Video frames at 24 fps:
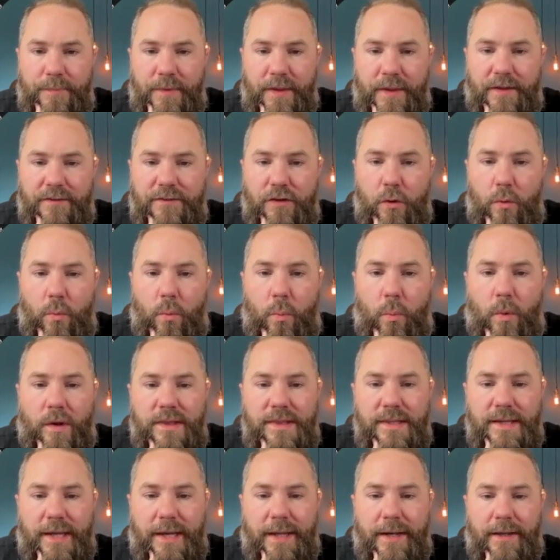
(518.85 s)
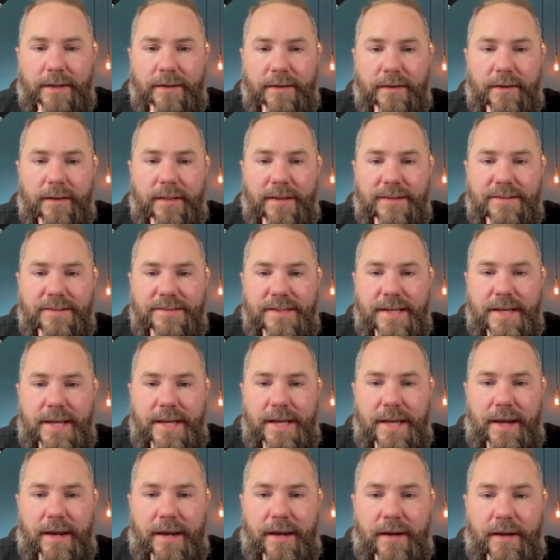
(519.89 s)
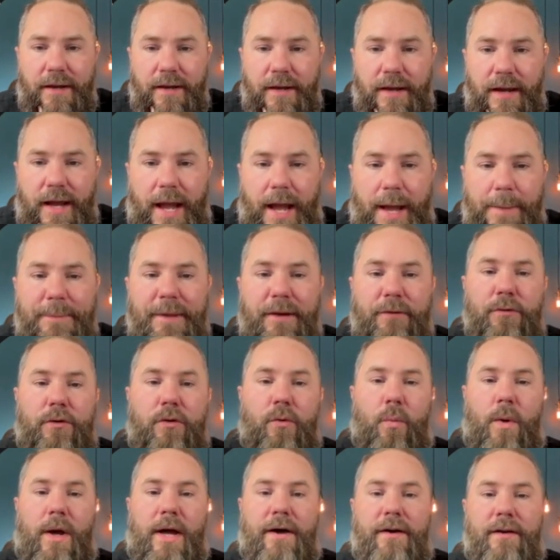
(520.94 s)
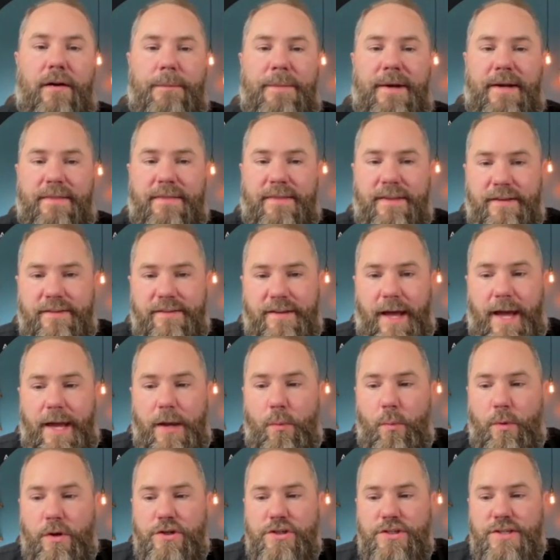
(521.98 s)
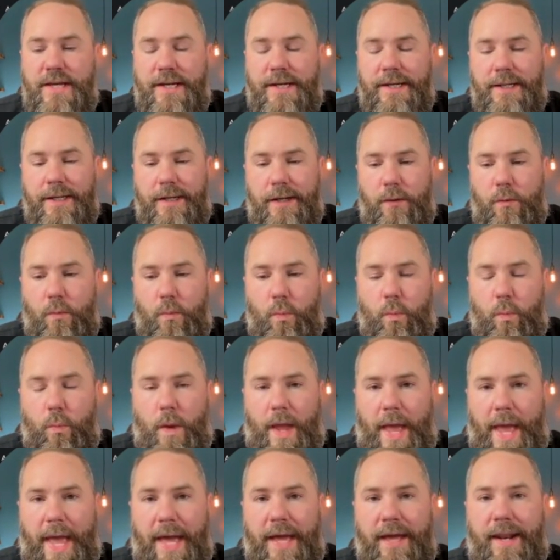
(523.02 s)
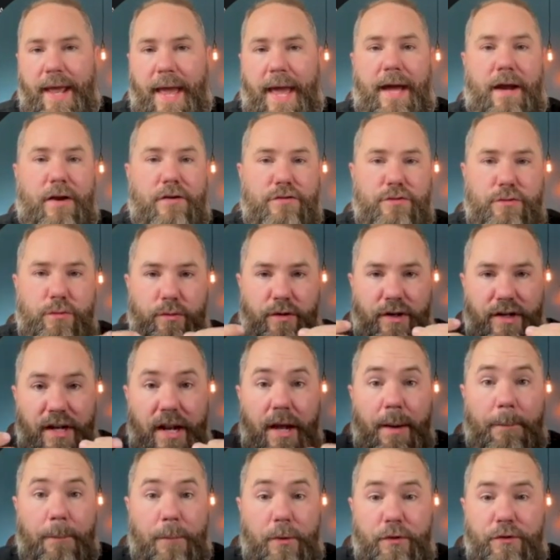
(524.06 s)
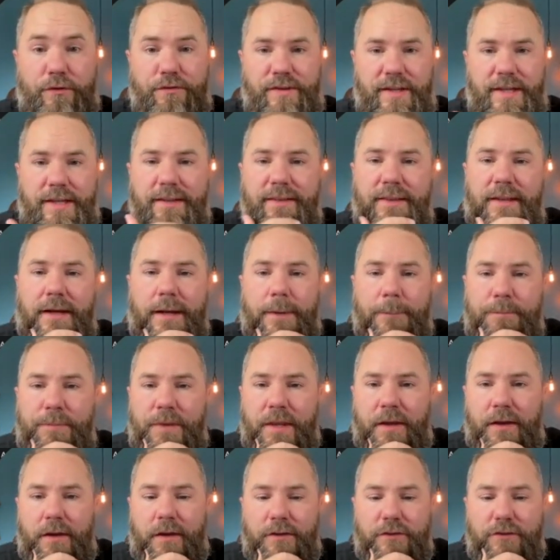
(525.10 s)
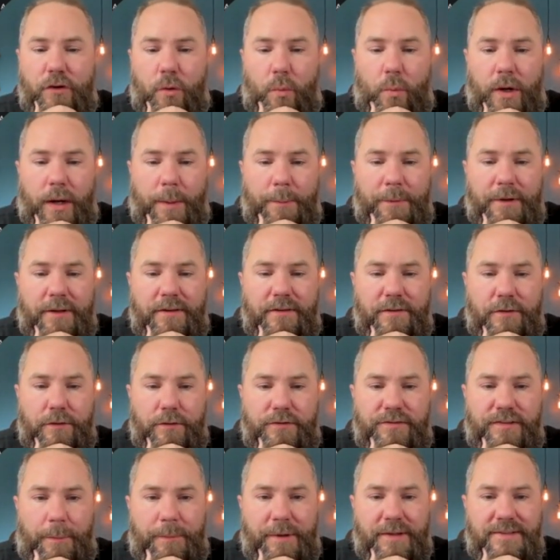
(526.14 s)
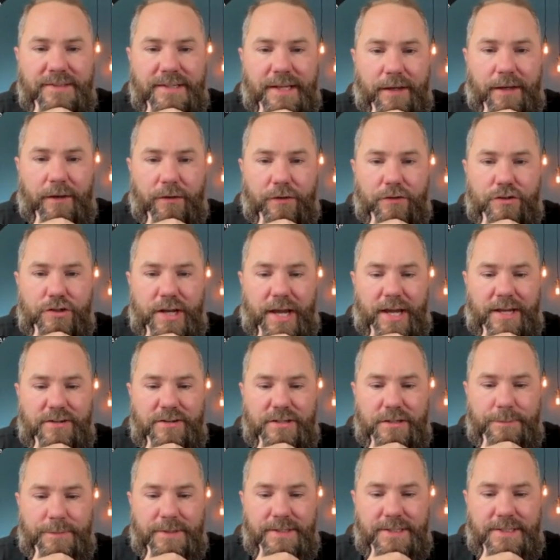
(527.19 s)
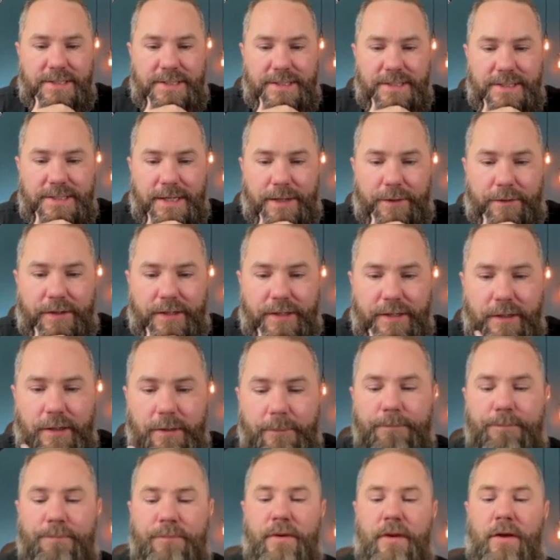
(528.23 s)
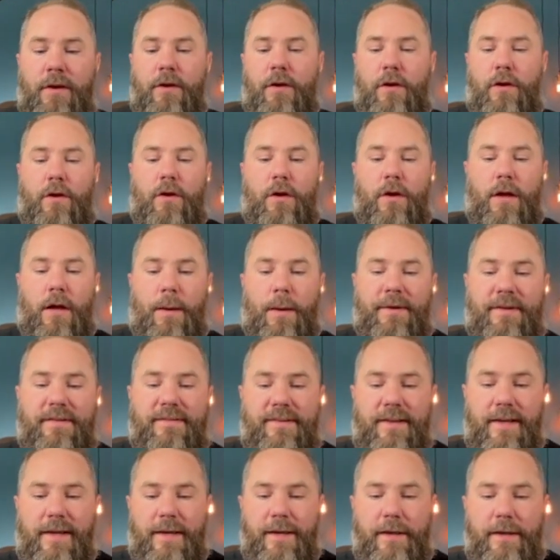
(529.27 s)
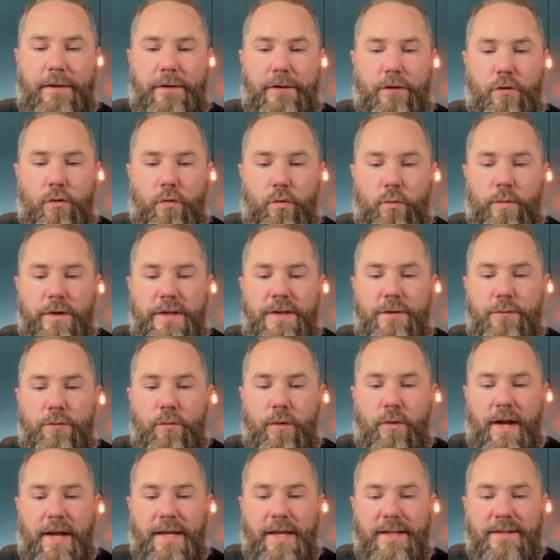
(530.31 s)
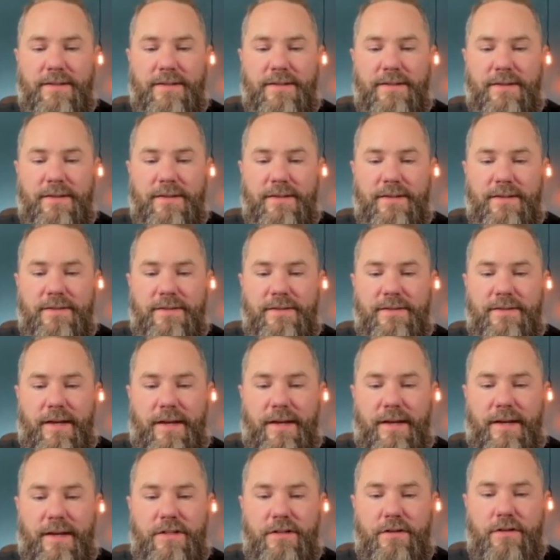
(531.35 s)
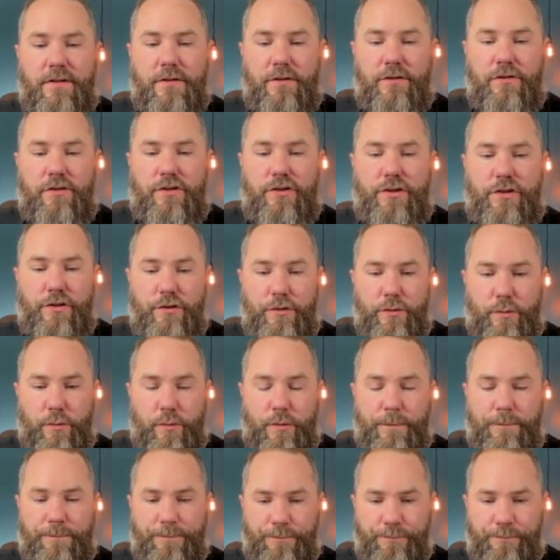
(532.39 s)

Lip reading: So one thing let's say I'm not real wild about this. I wish that it had actual numbers in there. So what I'm going to do is I'm going to tell ChatGPT down here, I'm going to say rewrite section 2,